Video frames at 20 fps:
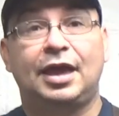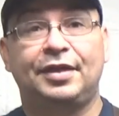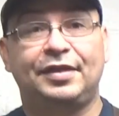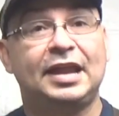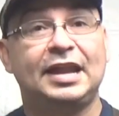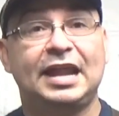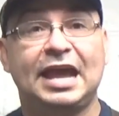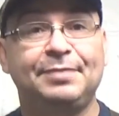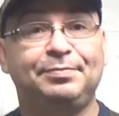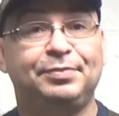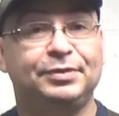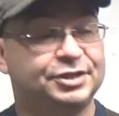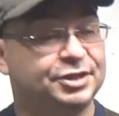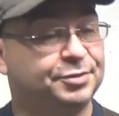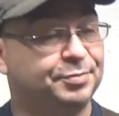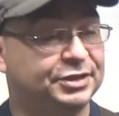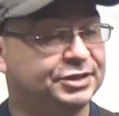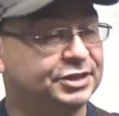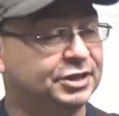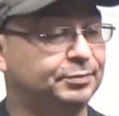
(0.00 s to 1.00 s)
And that happens
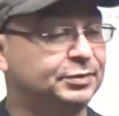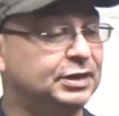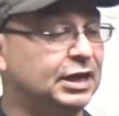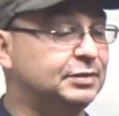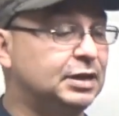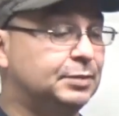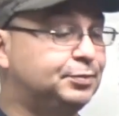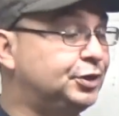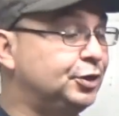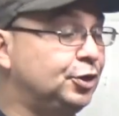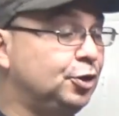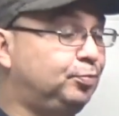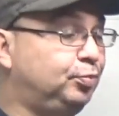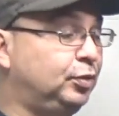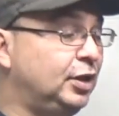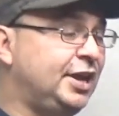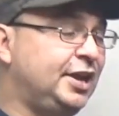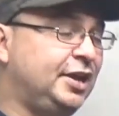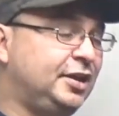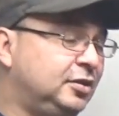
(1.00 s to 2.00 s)
to me sometimes. I'm sitting there
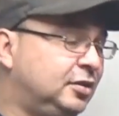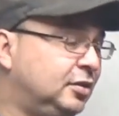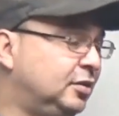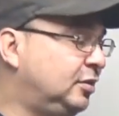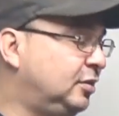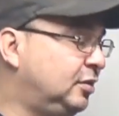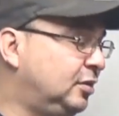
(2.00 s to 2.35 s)
playing.